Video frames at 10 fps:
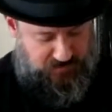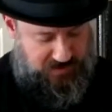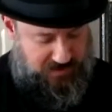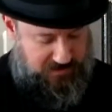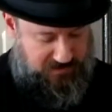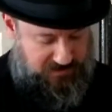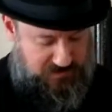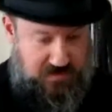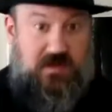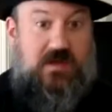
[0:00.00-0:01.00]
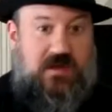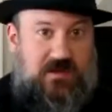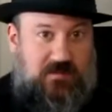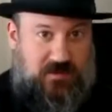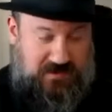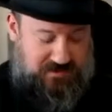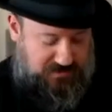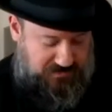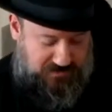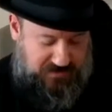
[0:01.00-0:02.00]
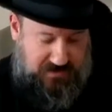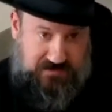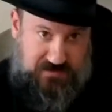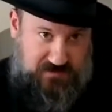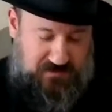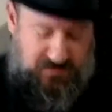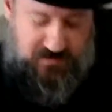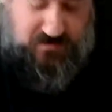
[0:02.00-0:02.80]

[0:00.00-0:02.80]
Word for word: All right. Come on in here. Are you getting this?